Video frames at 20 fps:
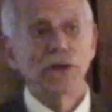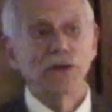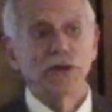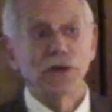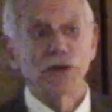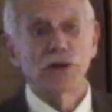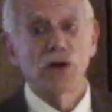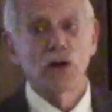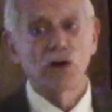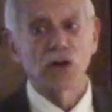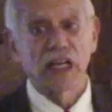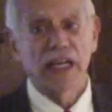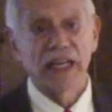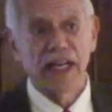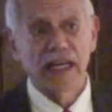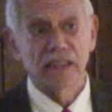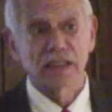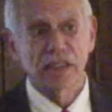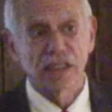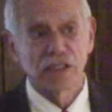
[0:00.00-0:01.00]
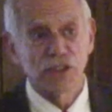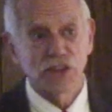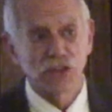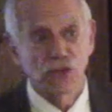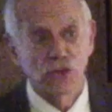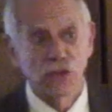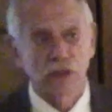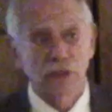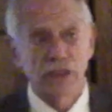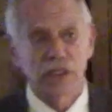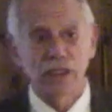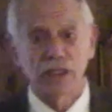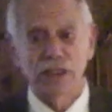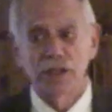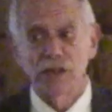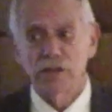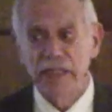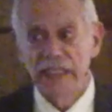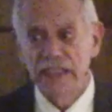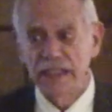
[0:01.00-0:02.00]
you go to Cantonist school till
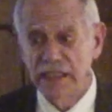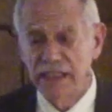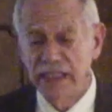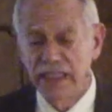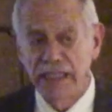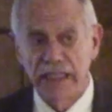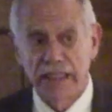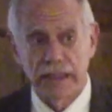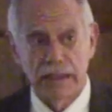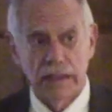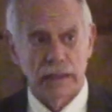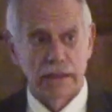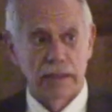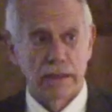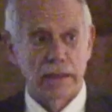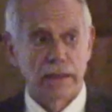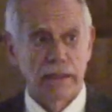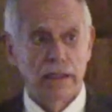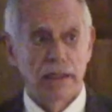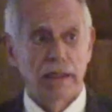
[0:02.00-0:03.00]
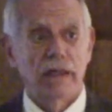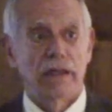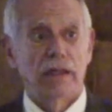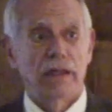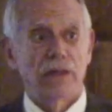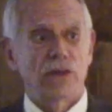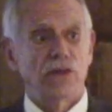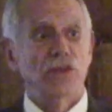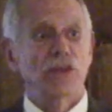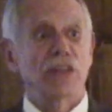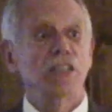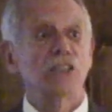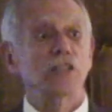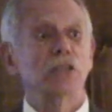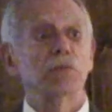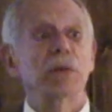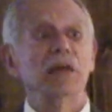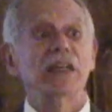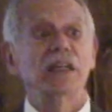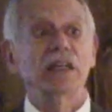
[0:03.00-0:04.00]
you're 18. You then
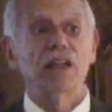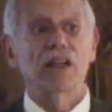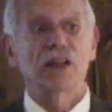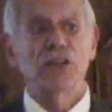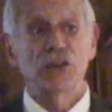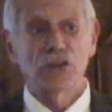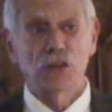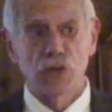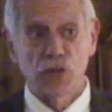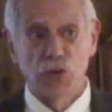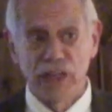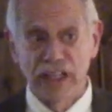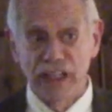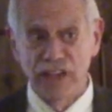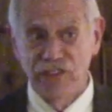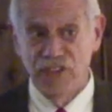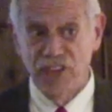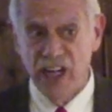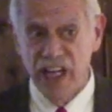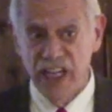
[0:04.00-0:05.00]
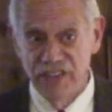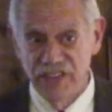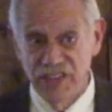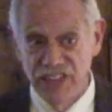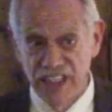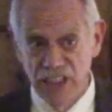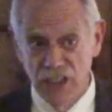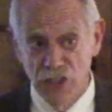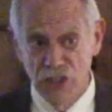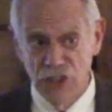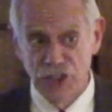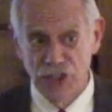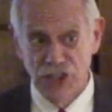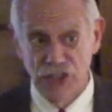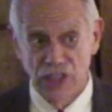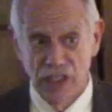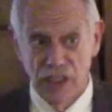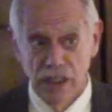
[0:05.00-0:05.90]
spend another 25 years